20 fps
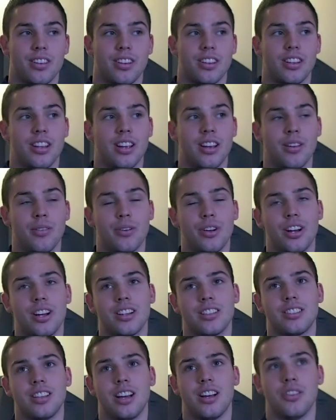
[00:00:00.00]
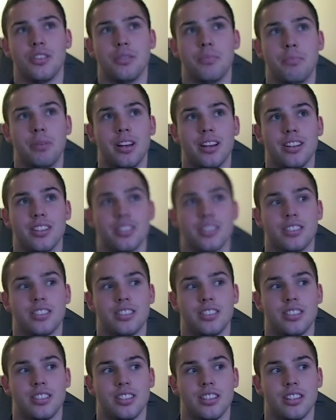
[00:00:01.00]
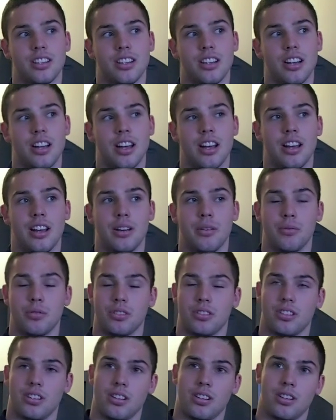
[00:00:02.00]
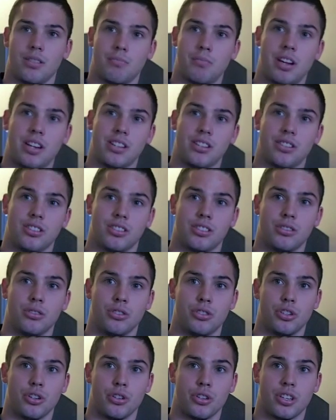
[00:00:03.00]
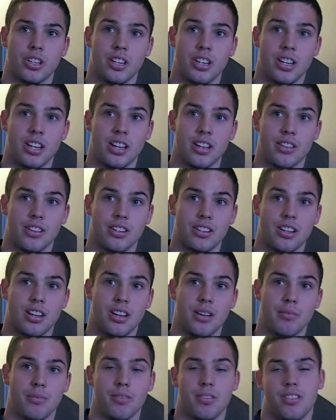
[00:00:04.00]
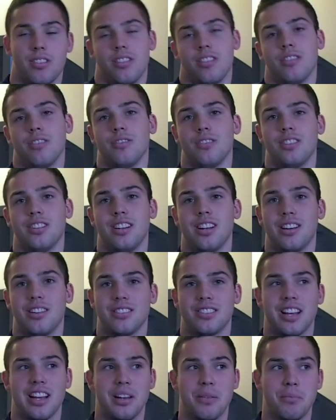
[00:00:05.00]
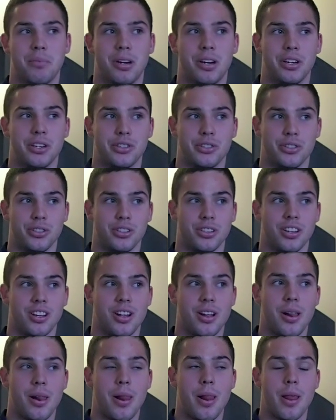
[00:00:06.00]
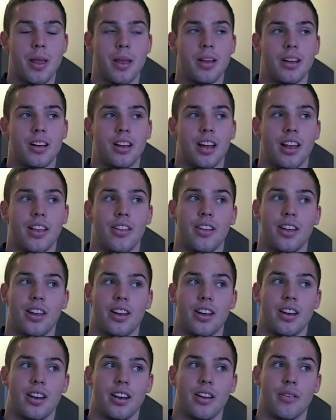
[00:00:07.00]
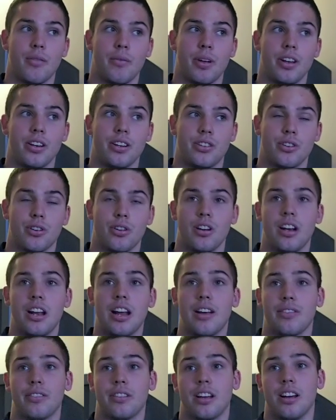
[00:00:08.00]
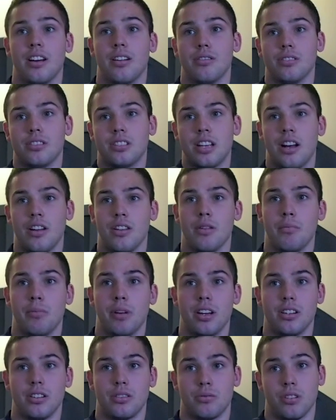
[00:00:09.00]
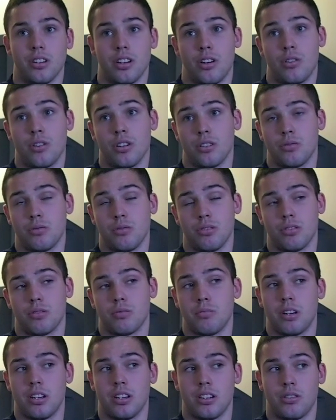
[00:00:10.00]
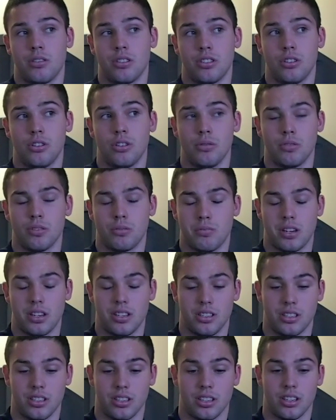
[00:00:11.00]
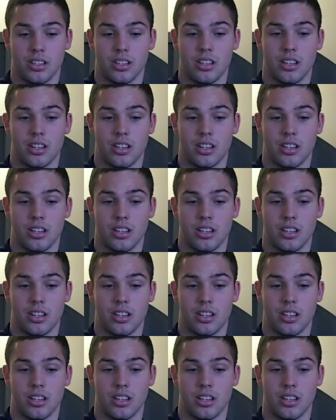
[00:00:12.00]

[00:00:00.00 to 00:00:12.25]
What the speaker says: Yeah, when I sat on the bench, it was a manager called Joe Kinney at the time, and obviously now it's Alan Pardew. And then when Joe left, I sat on the bench when Chris Hughton was manager.